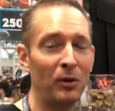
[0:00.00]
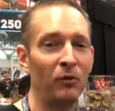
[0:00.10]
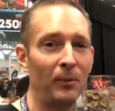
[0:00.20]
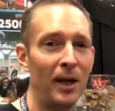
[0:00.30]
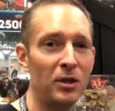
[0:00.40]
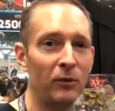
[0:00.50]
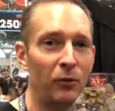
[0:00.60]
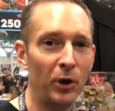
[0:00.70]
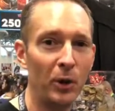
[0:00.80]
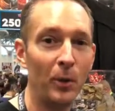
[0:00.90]
information
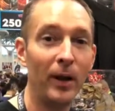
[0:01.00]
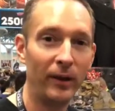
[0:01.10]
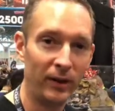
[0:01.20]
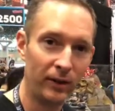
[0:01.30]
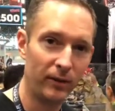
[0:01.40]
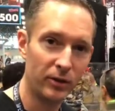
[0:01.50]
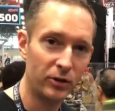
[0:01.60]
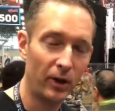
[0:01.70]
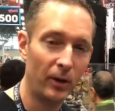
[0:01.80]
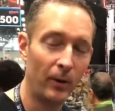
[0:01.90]
for you at the end of this
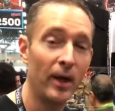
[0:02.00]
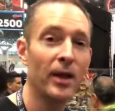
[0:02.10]
show